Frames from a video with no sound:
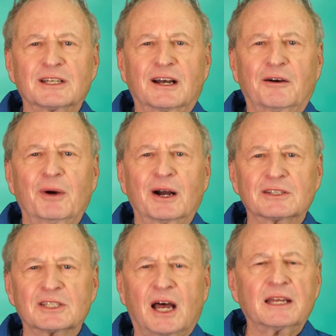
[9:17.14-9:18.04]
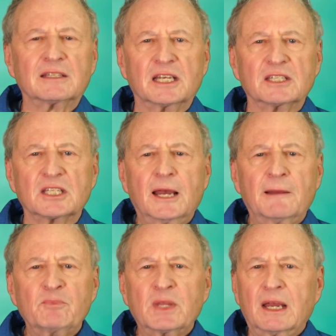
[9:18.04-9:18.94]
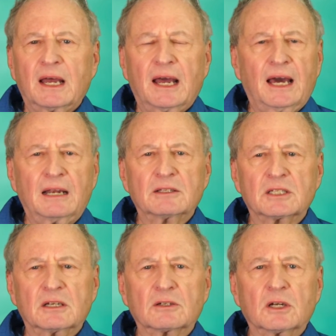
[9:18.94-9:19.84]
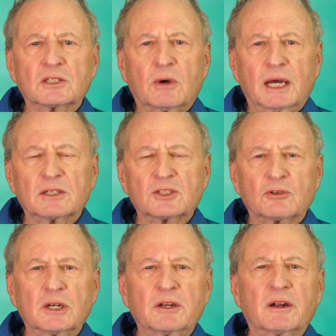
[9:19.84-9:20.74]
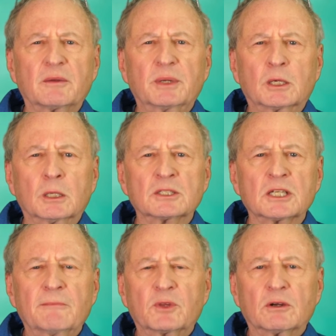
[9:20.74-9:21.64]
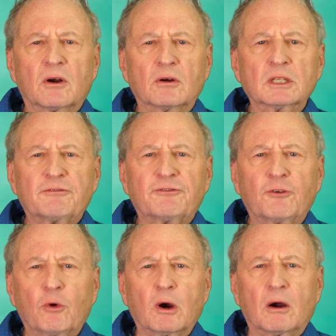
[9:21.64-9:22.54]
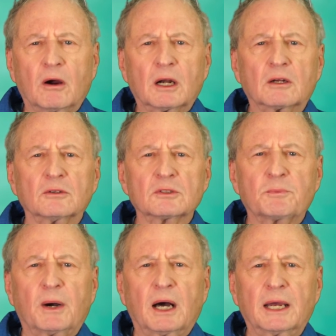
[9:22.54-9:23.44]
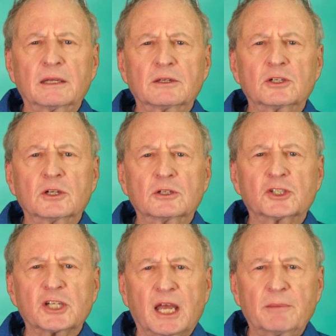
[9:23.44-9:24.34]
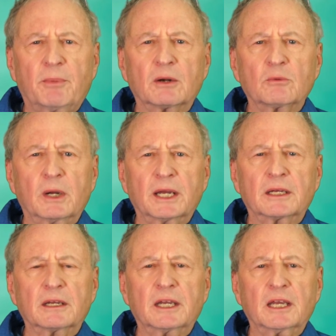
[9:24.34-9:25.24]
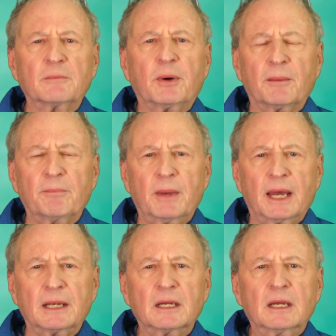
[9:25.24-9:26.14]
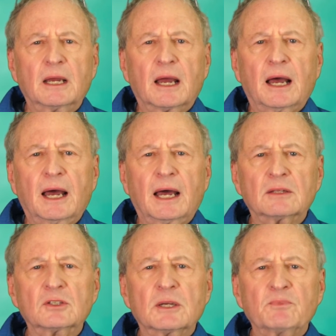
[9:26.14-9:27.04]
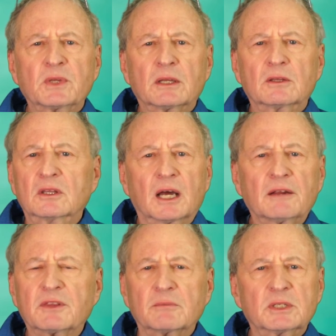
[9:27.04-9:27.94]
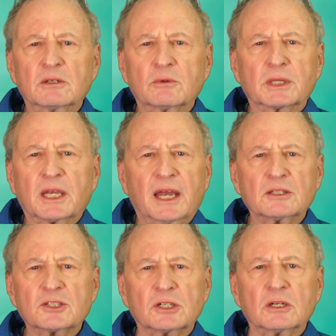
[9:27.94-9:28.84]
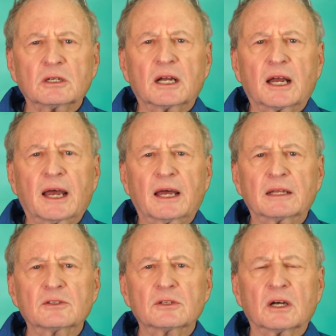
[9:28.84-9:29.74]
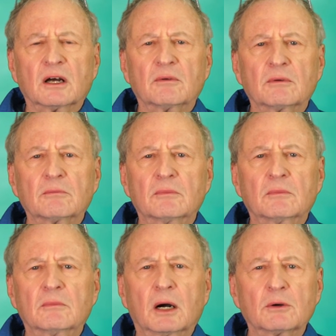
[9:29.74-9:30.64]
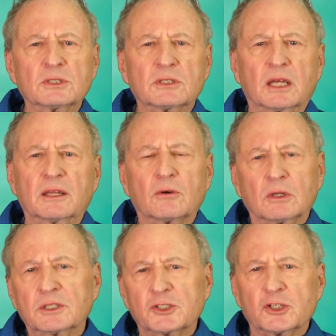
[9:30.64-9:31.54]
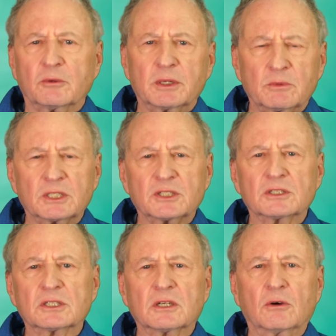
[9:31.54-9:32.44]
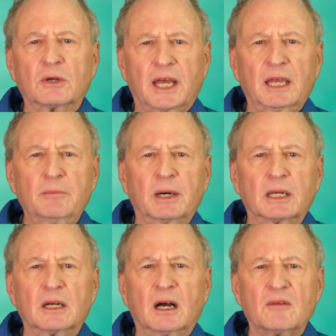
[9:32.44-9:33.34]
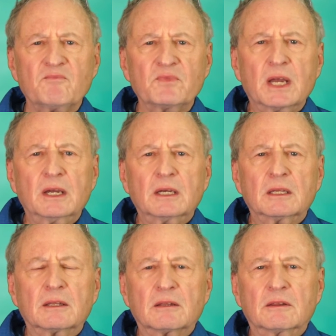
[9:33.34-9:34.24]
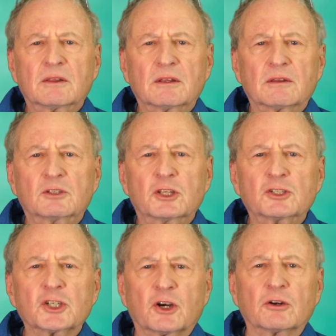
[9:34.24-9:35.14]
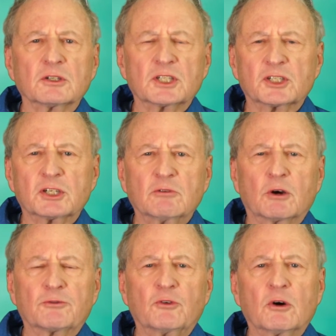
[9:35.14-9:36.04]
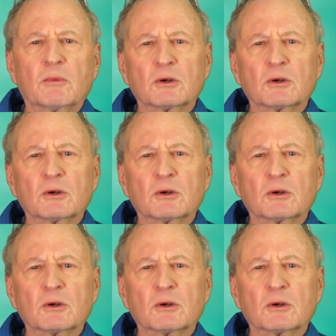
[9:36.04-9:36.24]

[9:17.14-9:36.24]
among scientists. And it's quite extraordinary, because there are only 4 articles by J. Budwig in PubMed, and none of them deal with cancer, and they're all in German, which is okay, but the journals that she wrote for,